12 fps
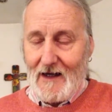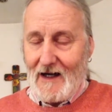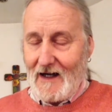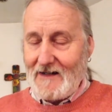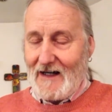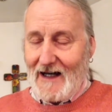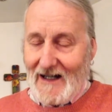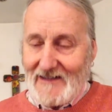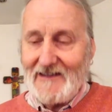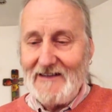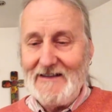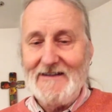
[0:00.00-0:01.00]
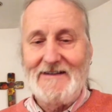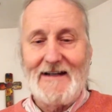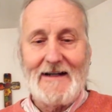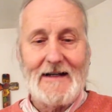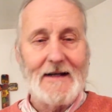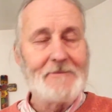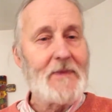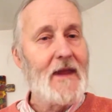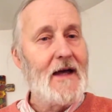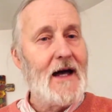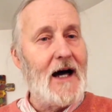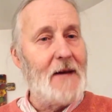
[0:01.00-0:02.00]
And as I did that,
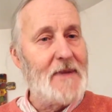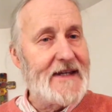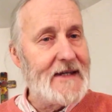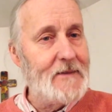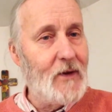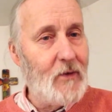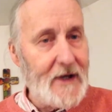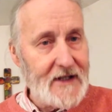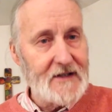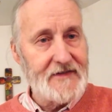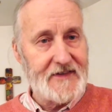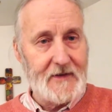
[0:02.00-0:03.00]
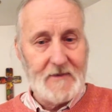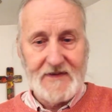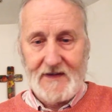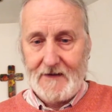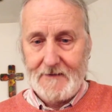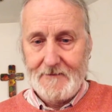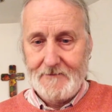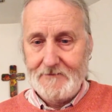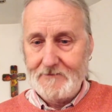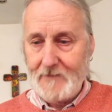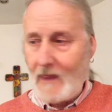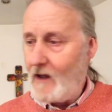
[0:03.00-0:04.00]
I became aware of something.
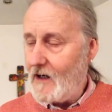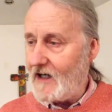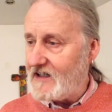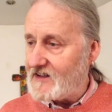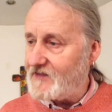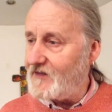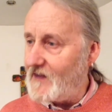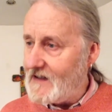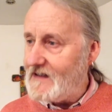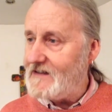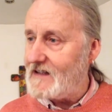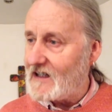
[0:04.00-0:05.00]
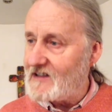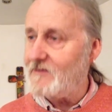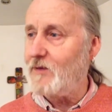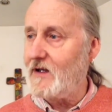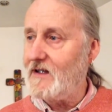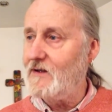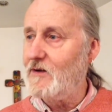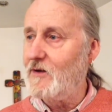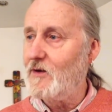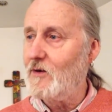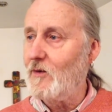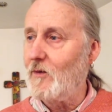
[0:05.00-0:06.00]
And it's funny to explain
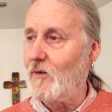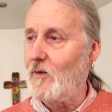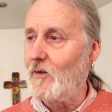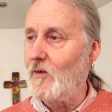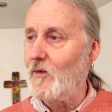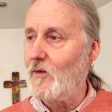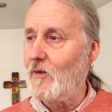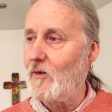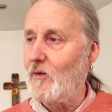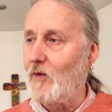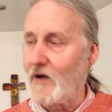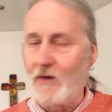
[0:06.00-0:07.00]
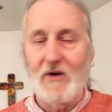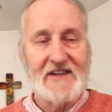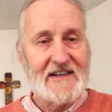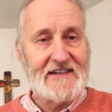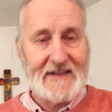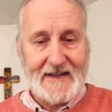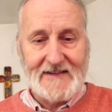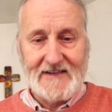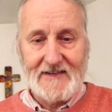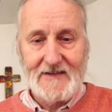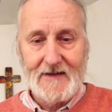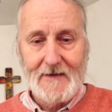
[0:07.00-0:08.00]
what it was I
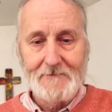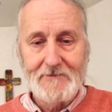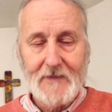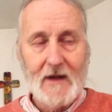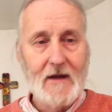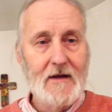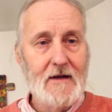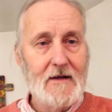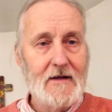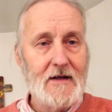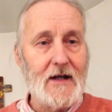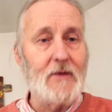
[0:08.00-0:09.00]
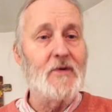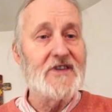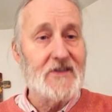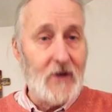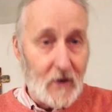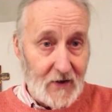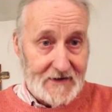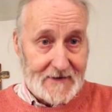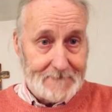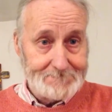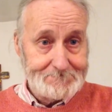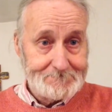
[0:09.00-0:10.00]
sensed. It was God.
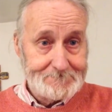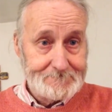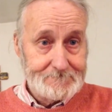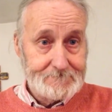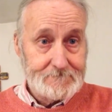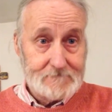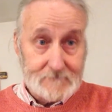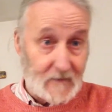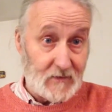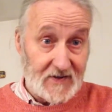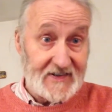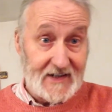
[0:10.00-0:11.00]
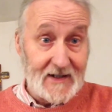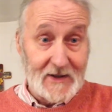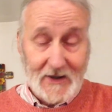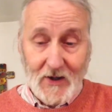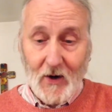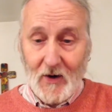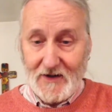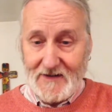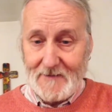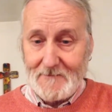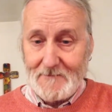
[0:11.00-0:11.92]
It was certainly God.